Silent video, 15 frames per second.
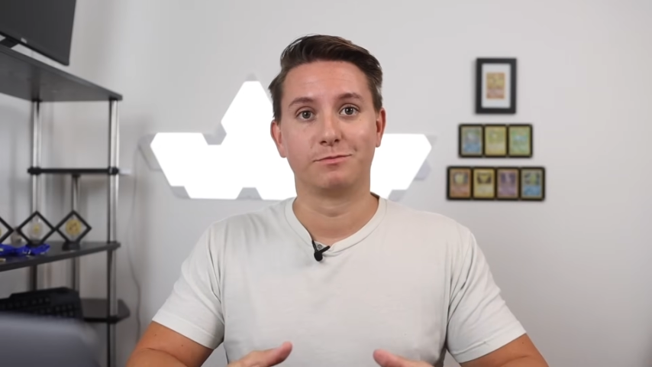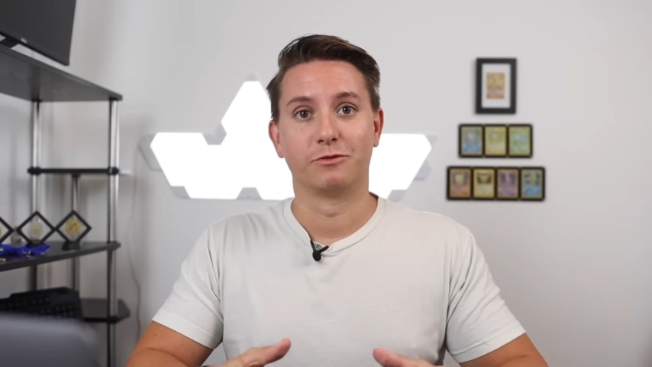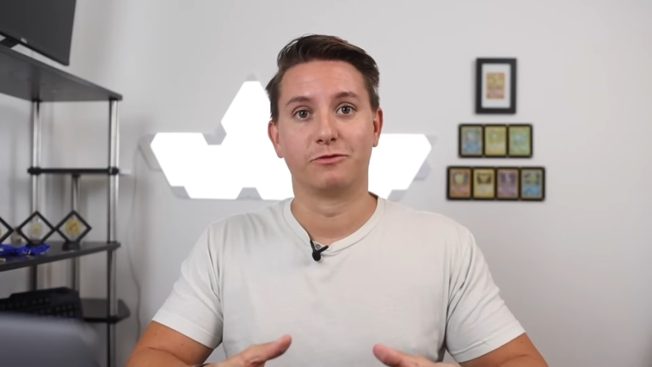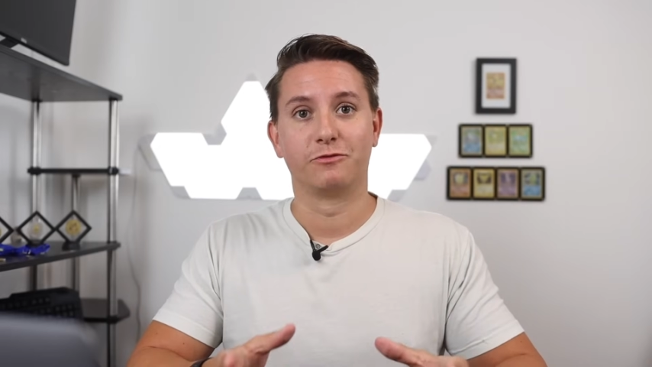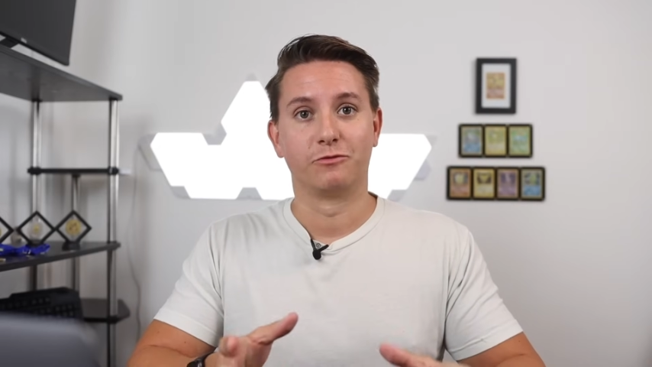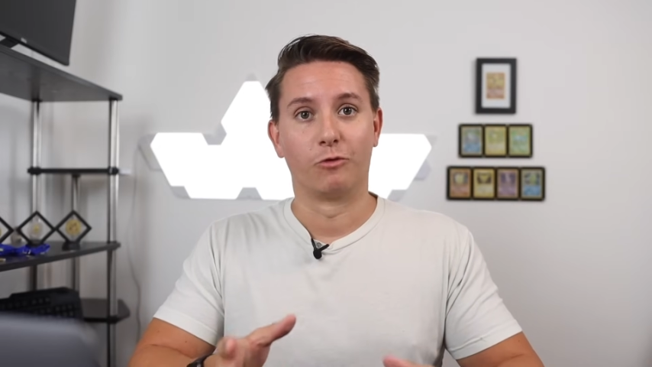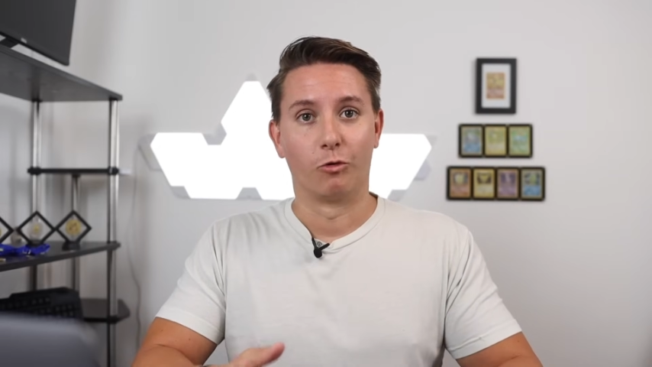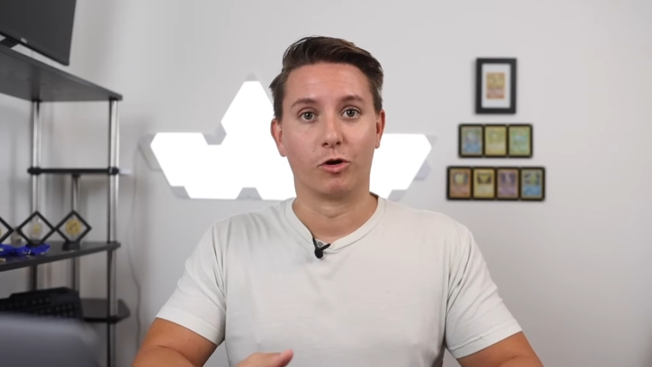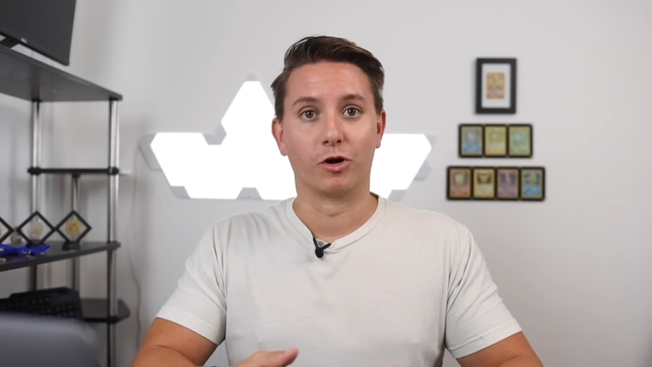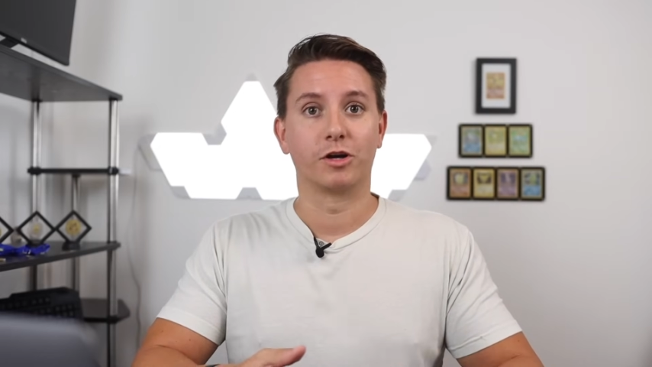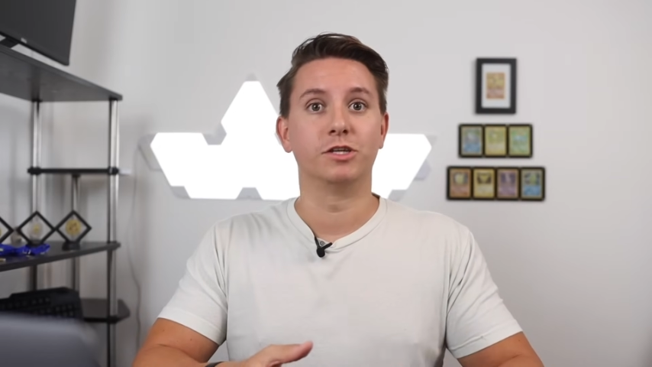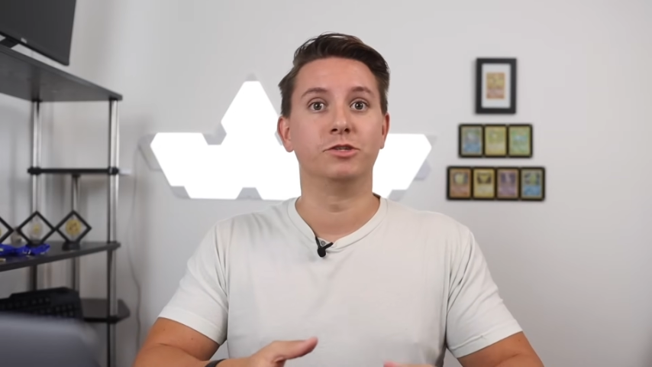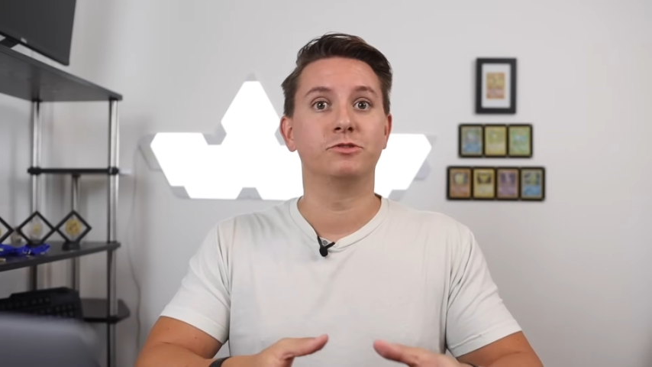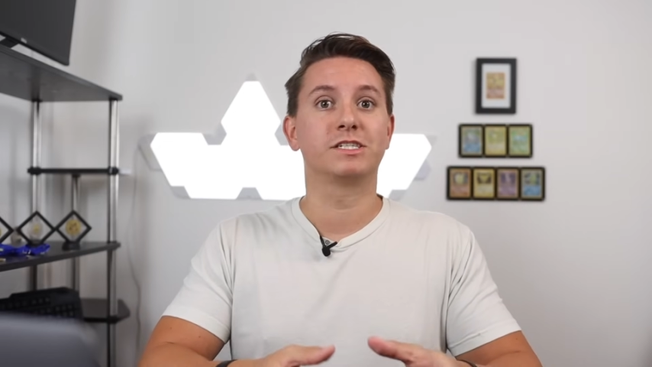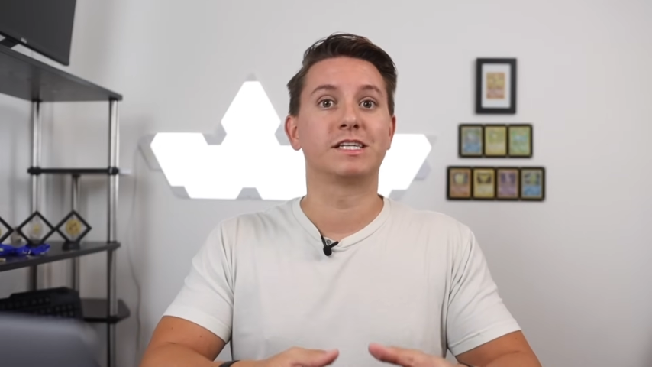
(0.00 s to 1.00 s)

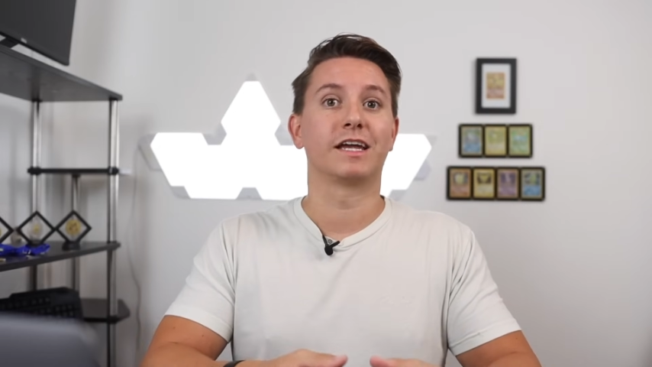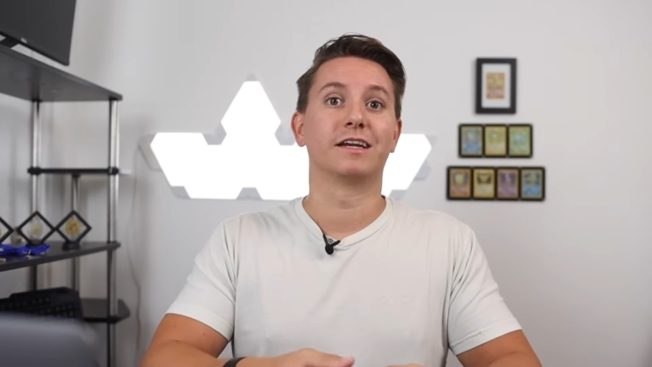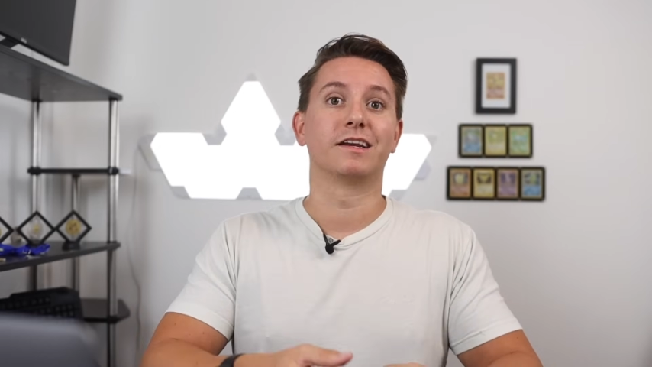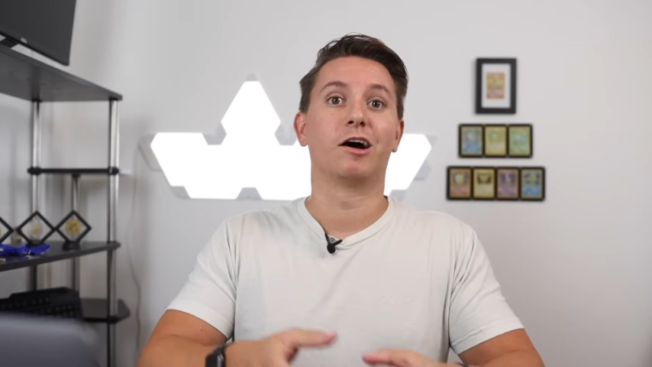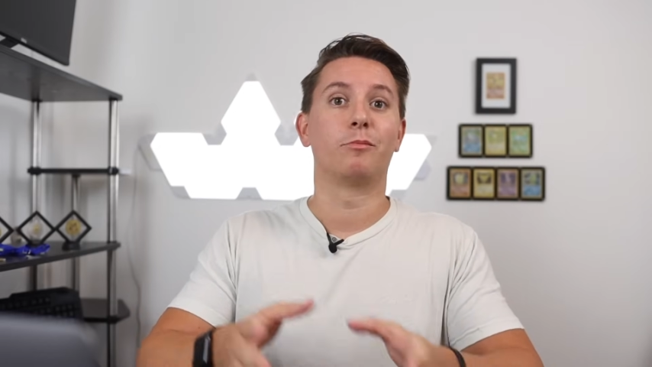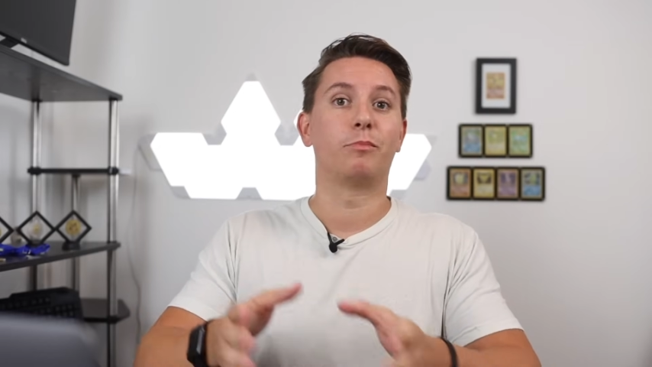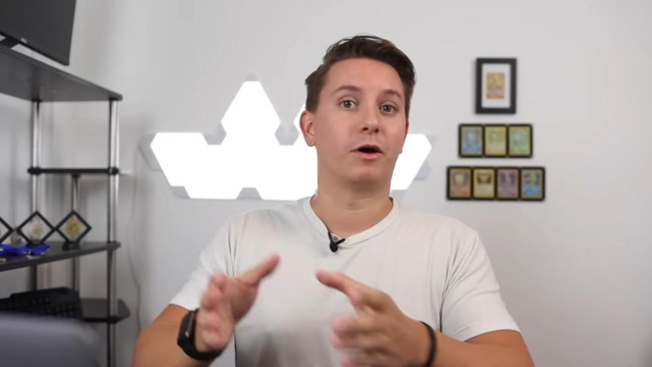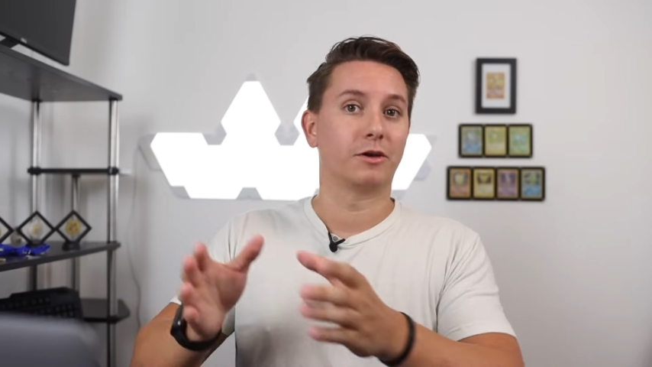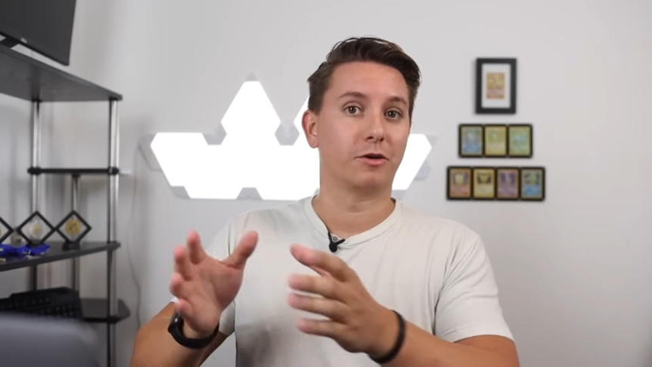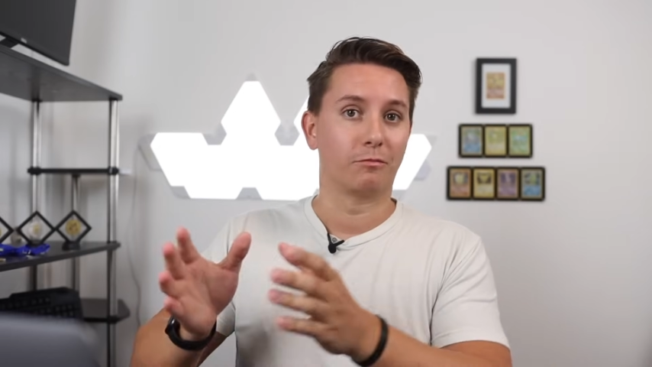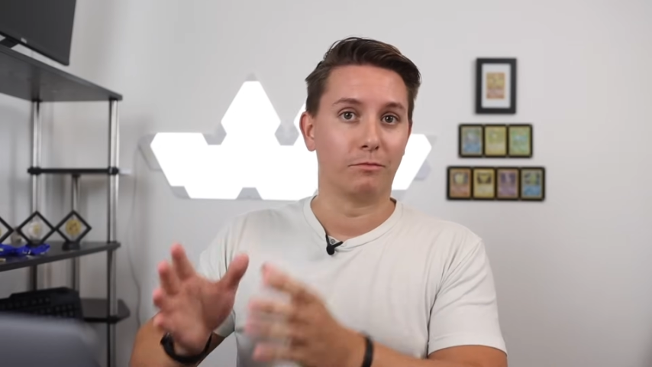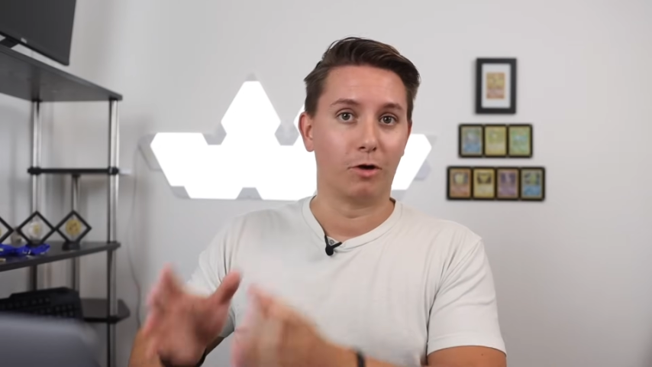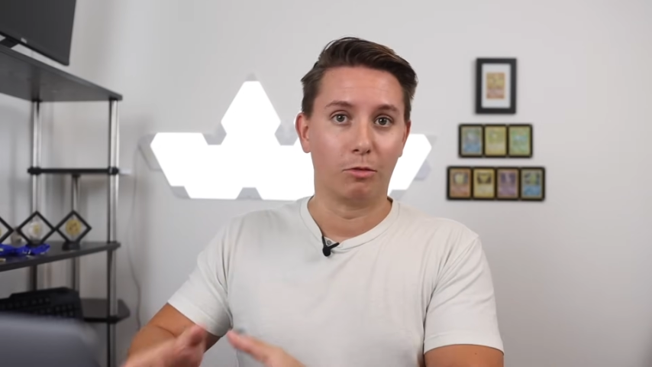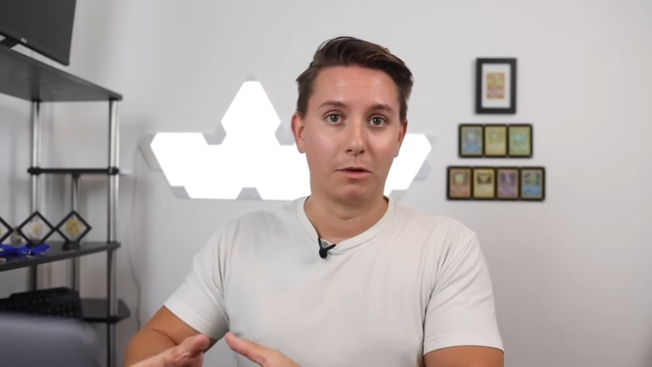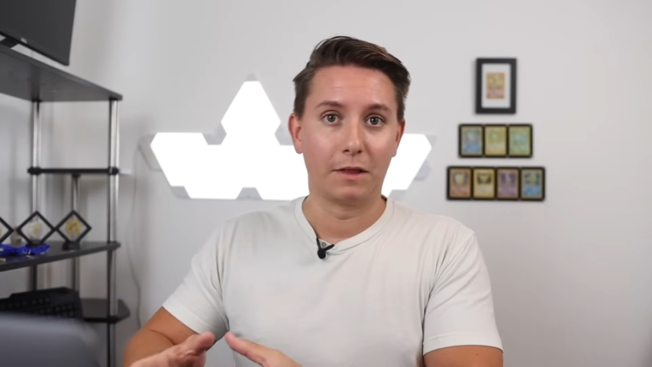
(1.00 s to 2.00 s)
before you set it up on your
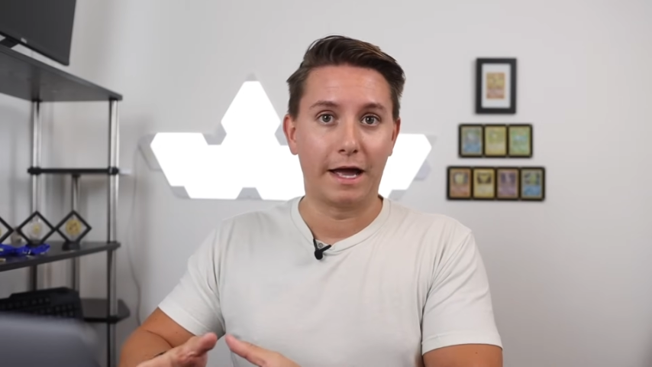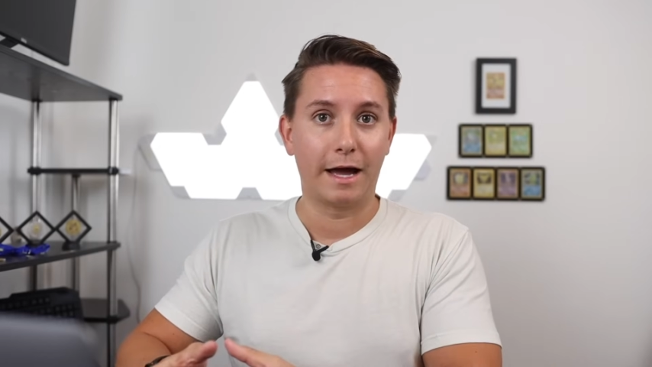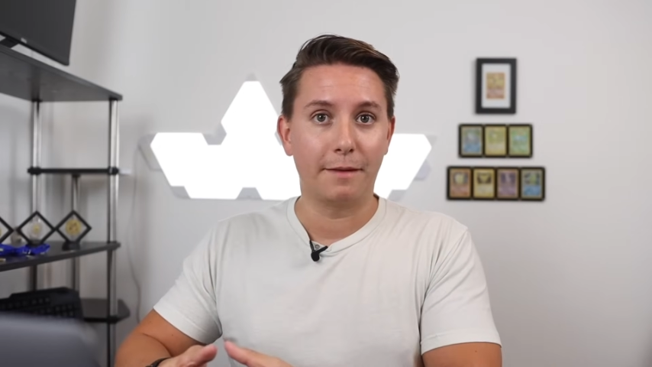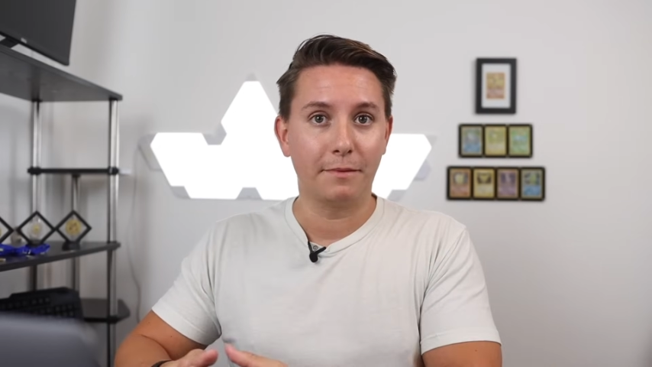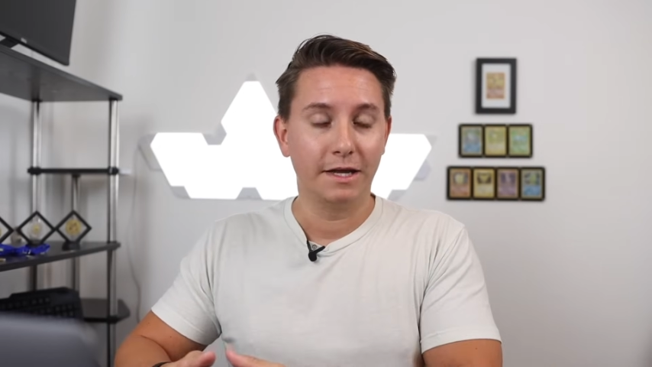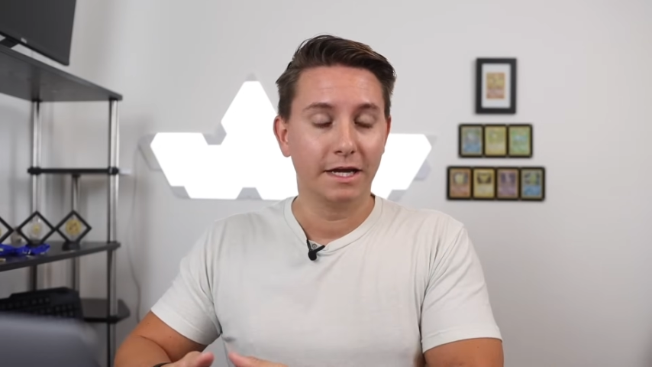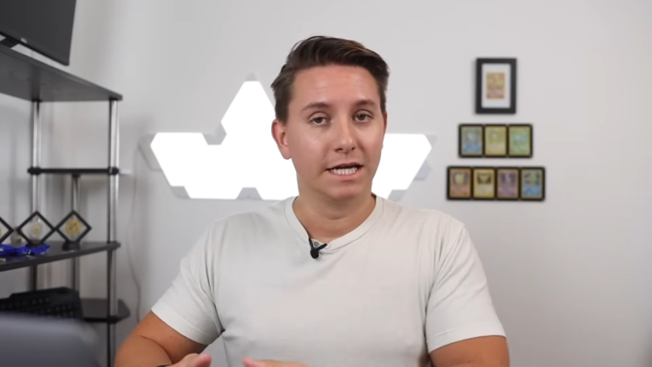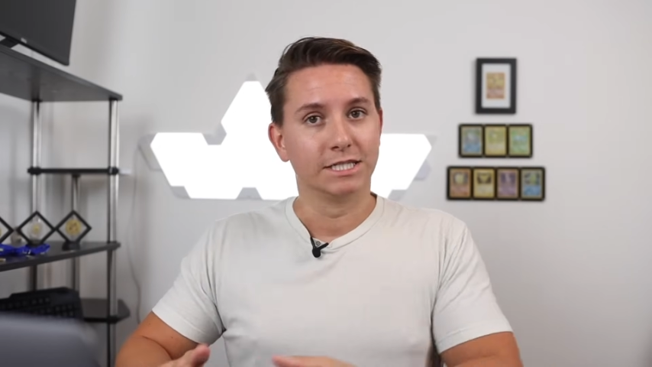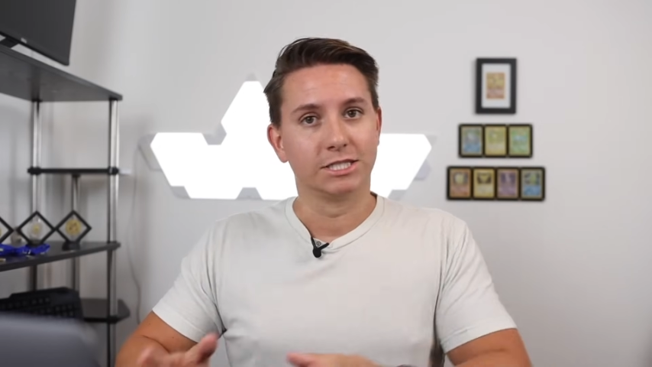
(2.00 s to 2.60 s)
mobile app.